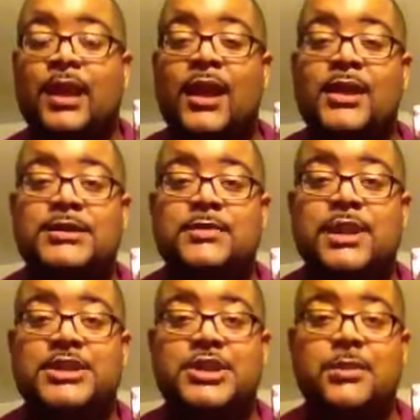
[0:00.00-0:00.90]
And also
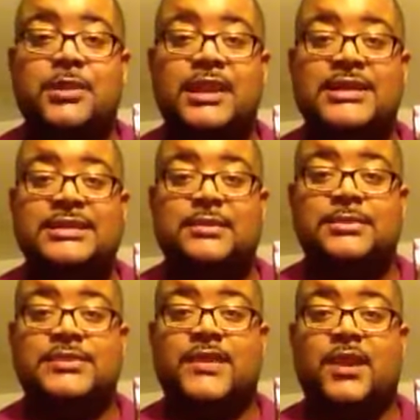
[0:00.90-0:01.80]
make sure you please thumb
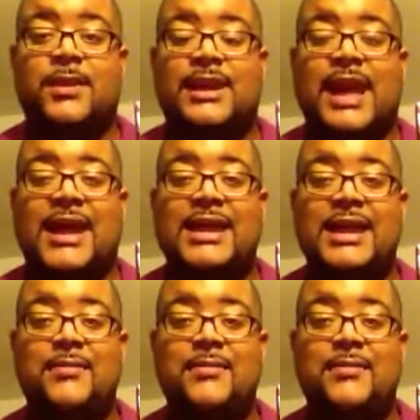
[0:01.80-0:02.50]
this video by liking it.